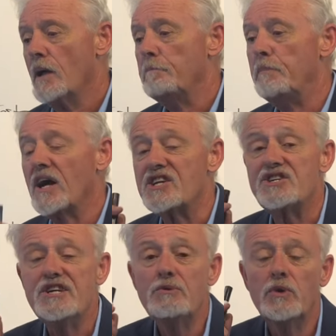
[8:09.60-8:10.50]
But
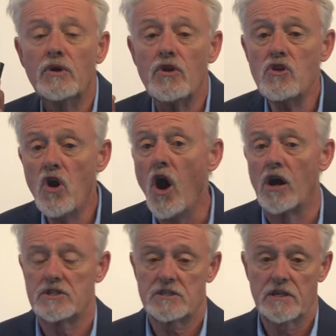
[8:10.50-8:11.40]
she will
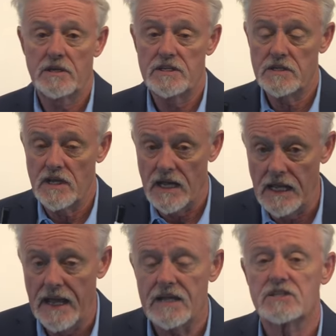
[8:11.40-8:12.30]
not
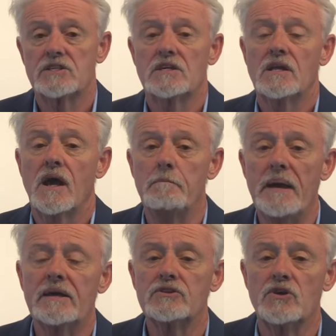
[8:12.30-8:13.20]
let a
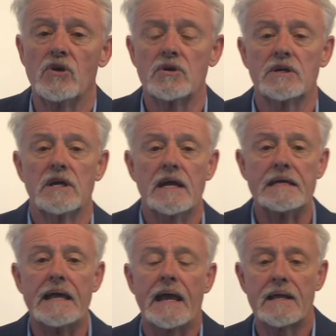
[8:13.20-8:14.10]
male dog
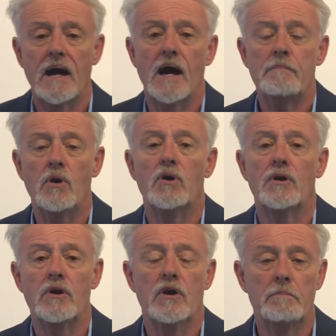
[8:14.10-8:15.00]
get up on
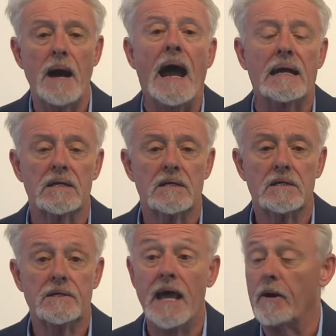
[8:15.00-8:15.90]
her back.
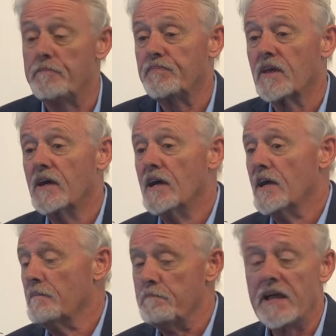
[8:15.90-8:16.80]
Now,
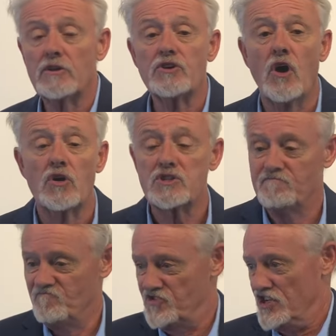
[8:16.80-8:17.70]
male dogs,
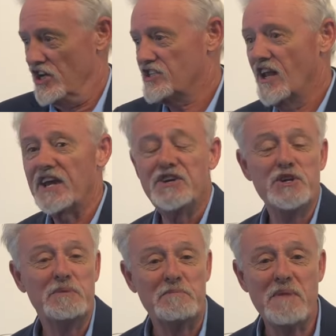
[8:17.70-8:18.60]
just like
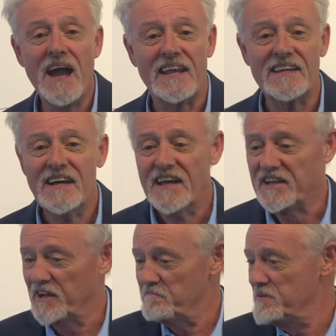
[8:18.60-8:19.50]
human men,
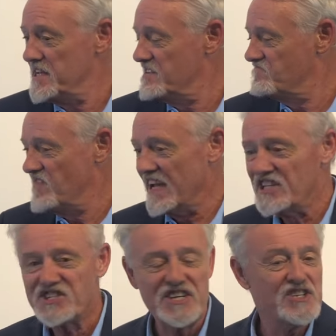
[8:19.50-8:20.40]
can be
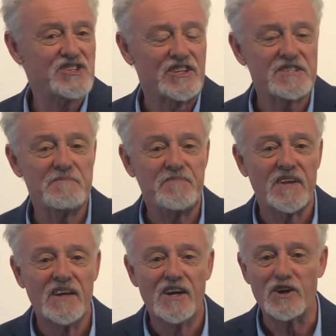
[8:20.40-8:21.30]
insistent
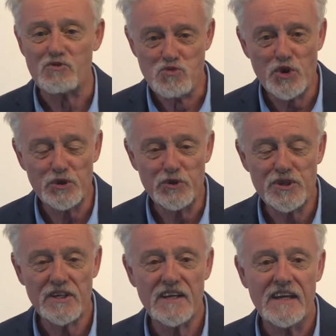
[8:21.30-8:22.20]
and rude,
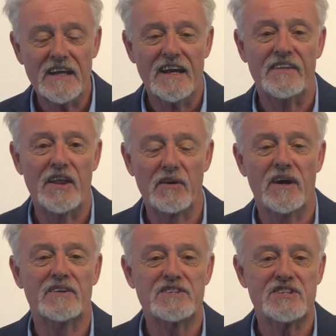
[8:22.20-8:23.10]
and they don't
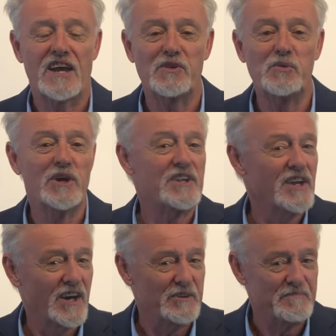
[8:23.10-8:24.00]
understand the word no.